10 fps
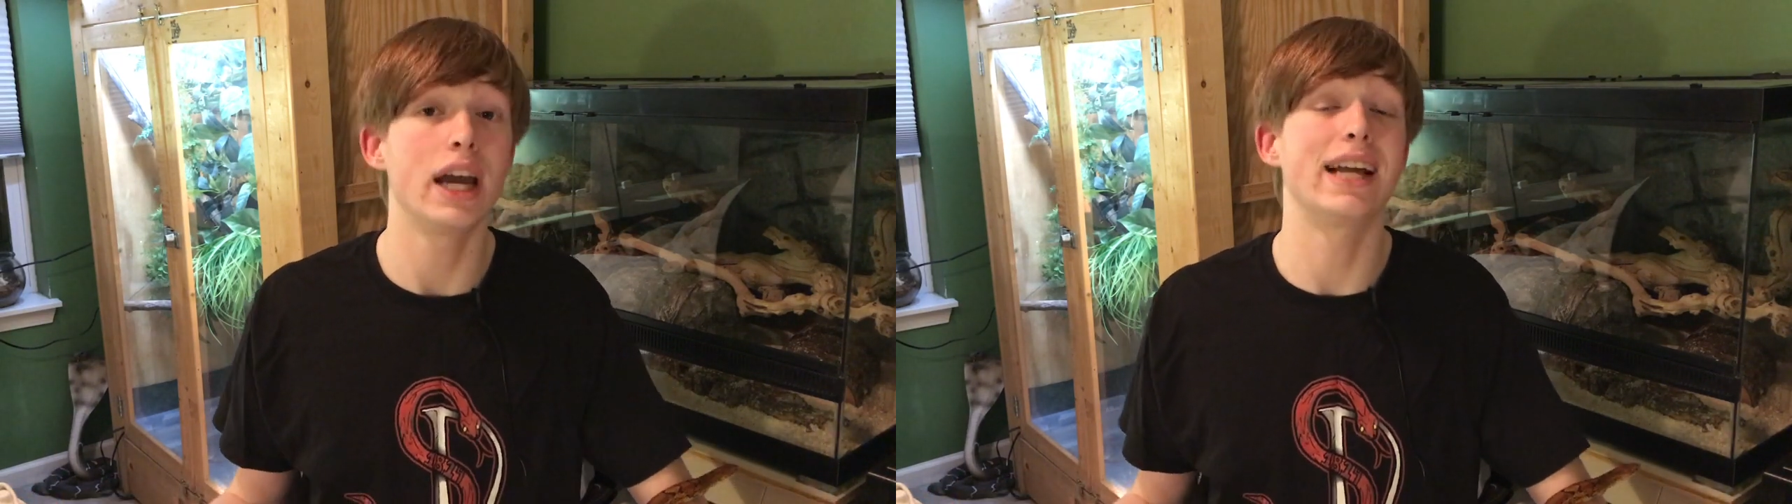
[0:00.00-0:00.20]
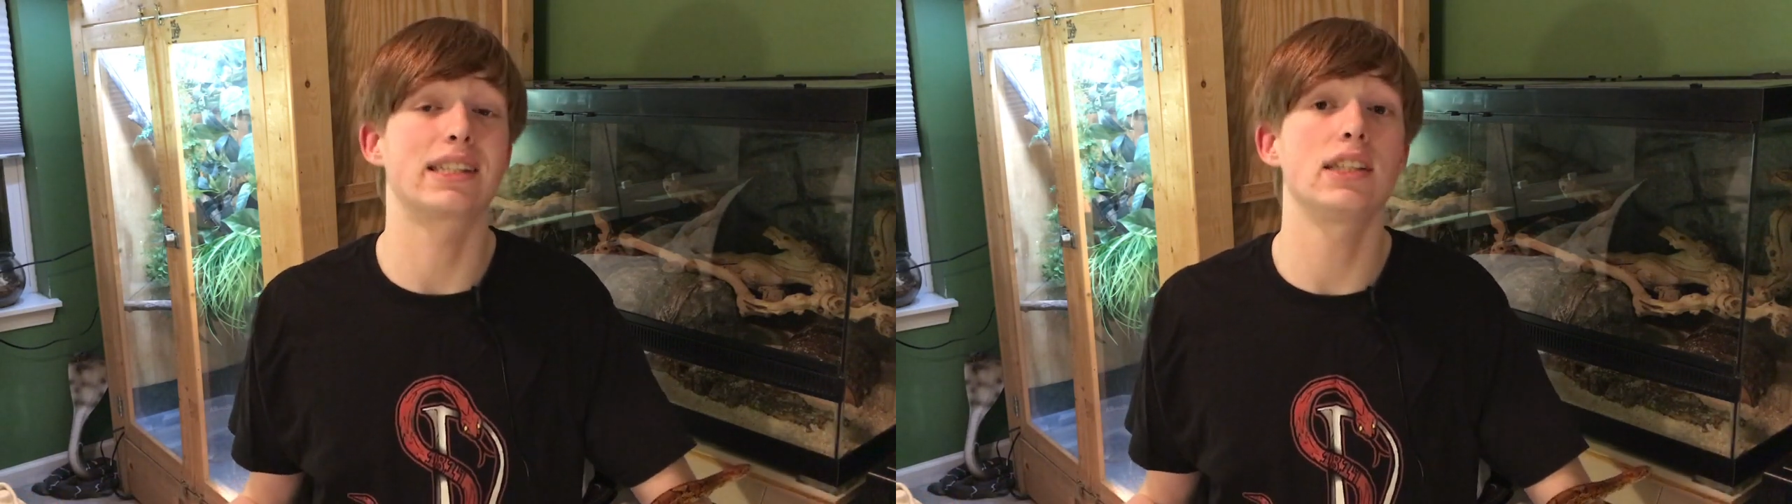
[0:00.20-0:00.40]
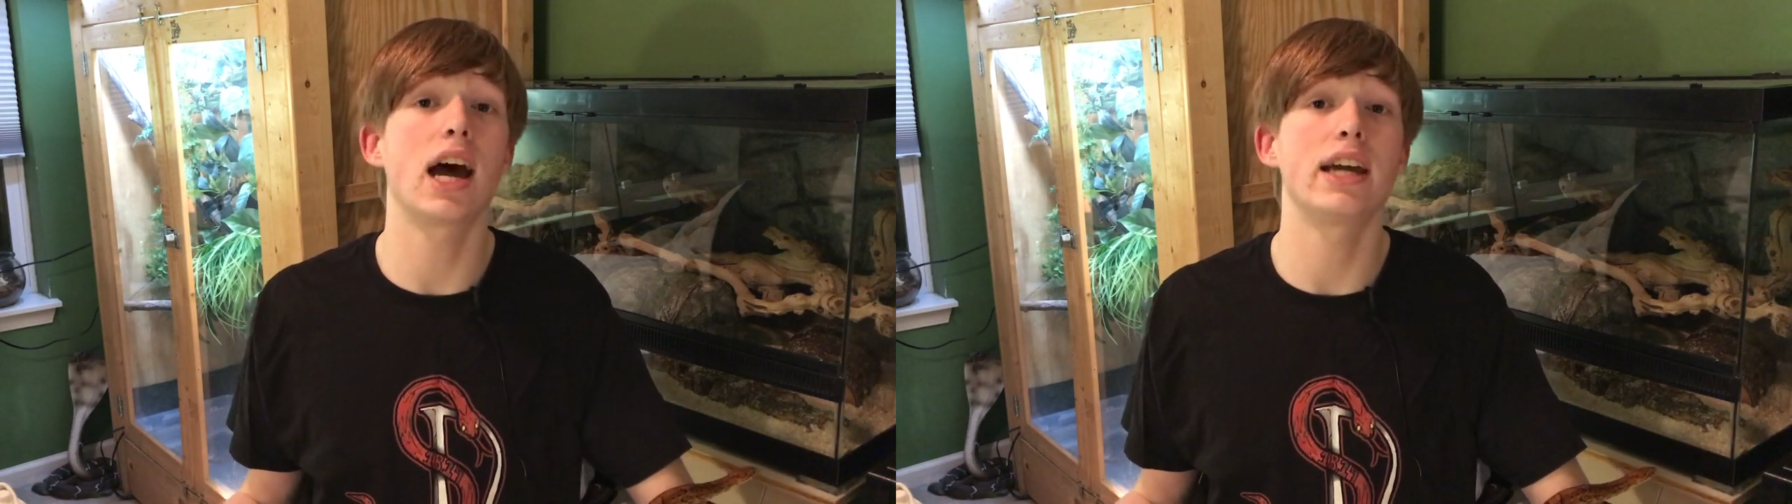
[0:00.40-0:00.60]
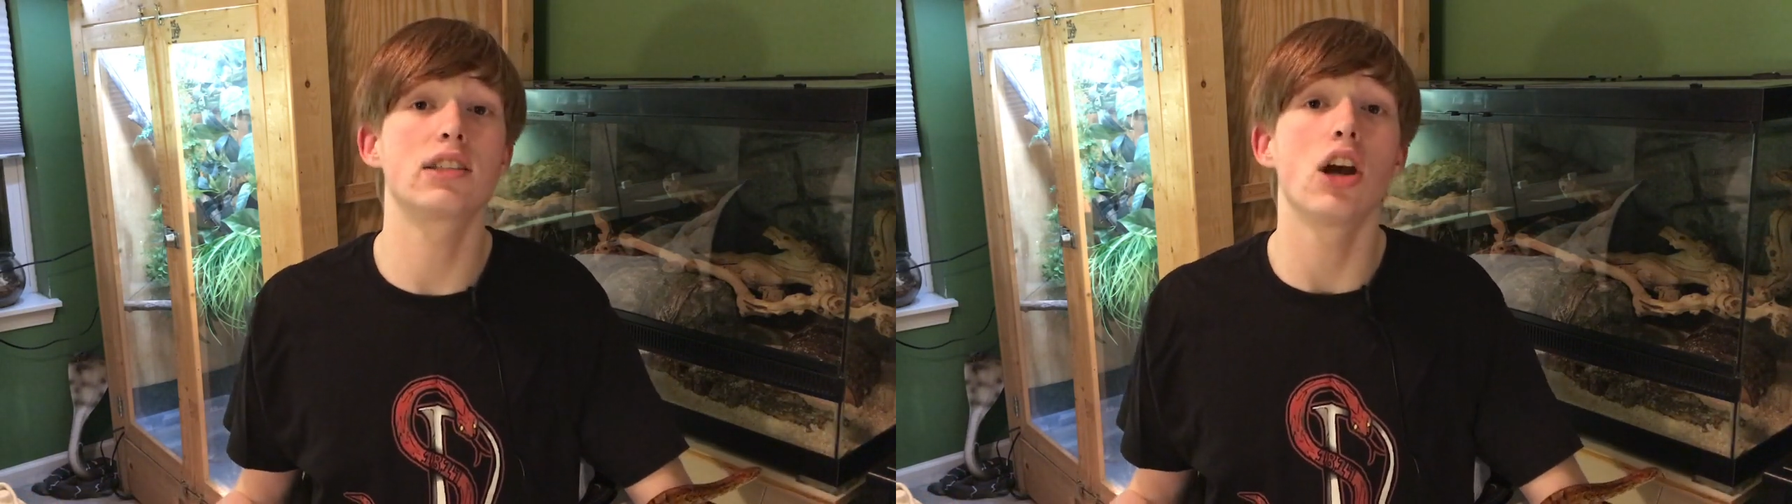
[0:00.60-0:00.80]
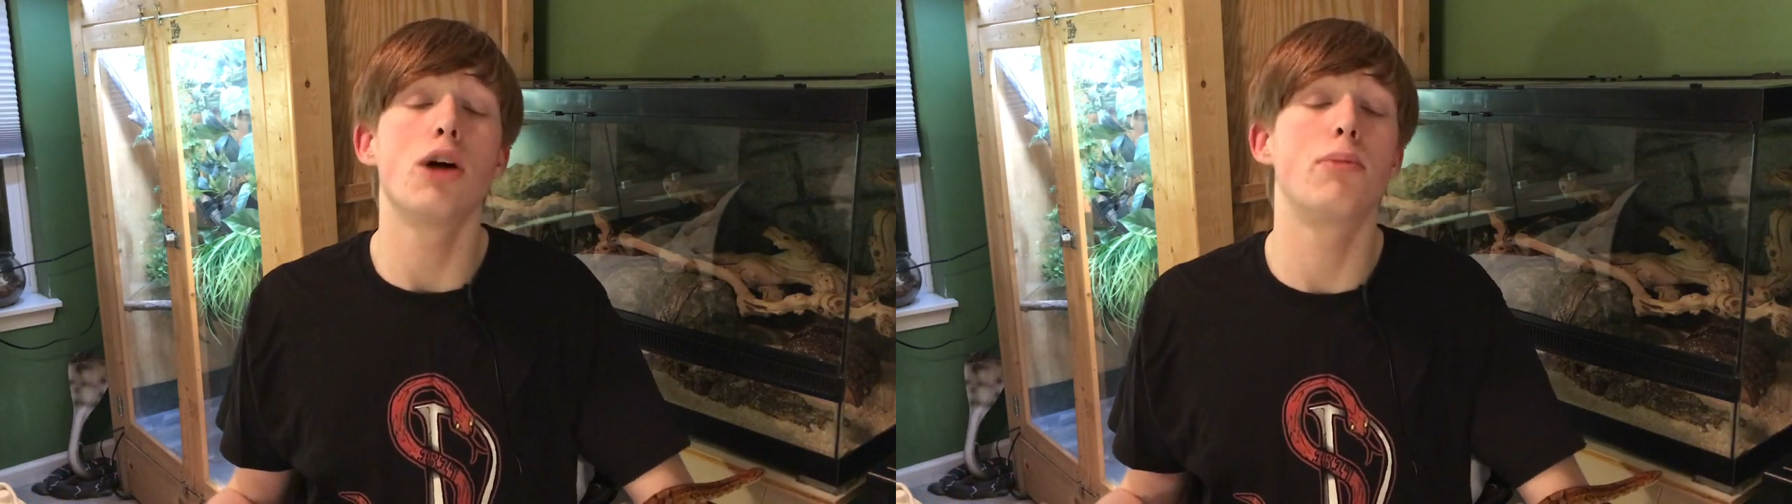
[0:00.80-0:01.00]
It's
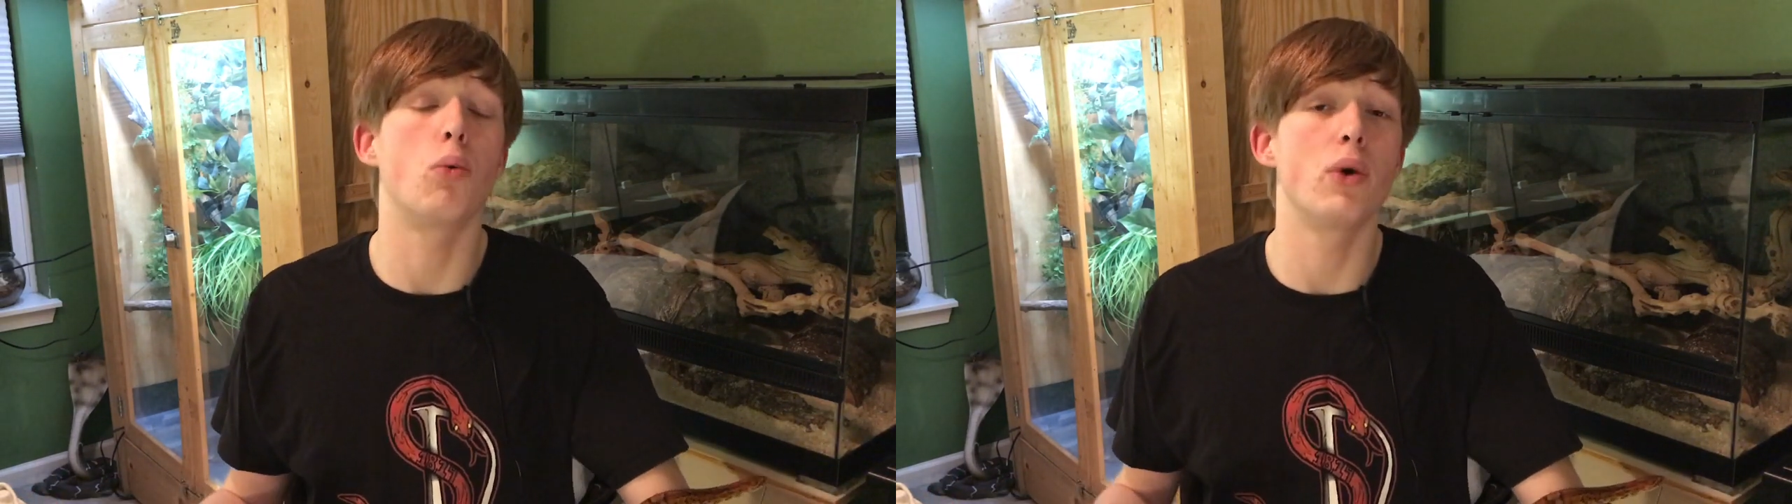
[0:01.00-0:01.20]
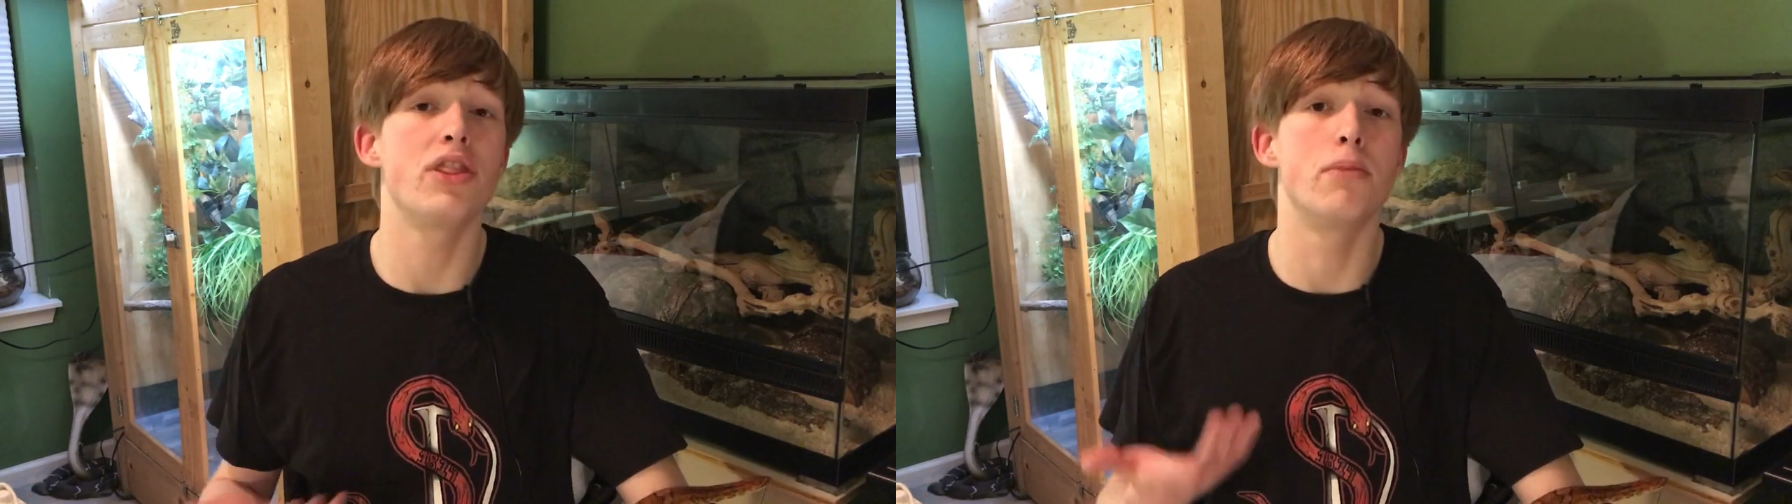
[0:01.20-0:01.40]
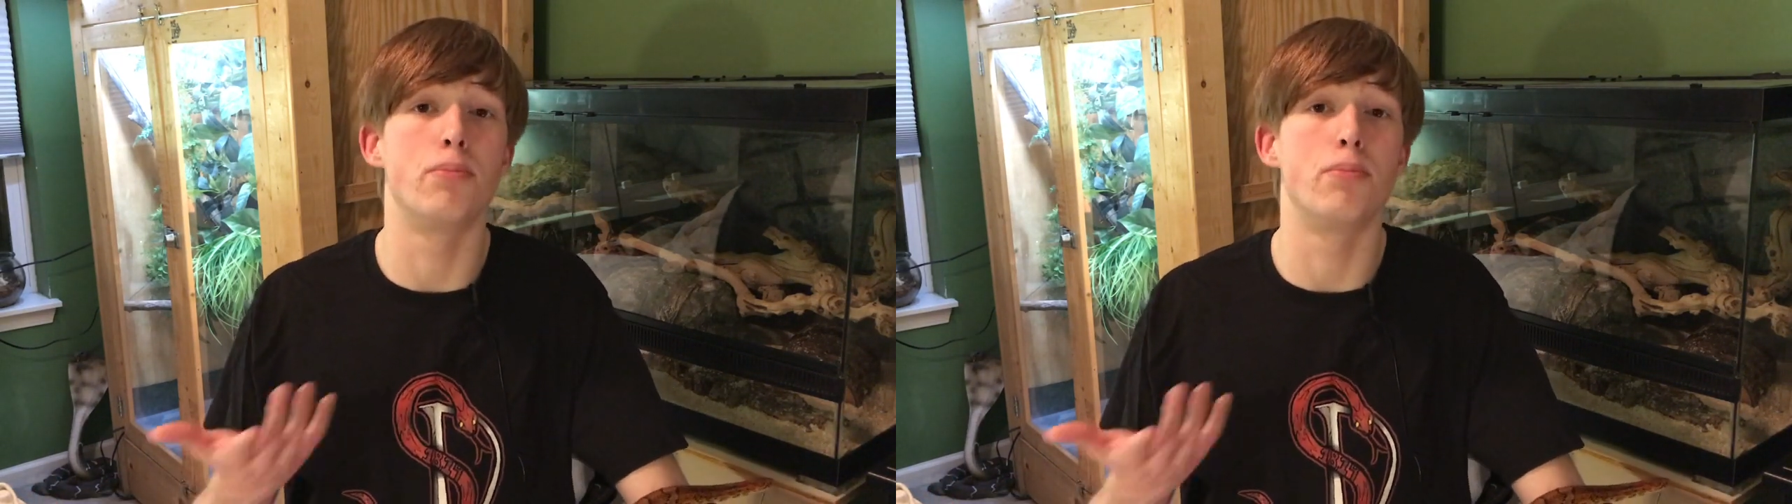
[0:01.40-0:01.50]
nice, but when the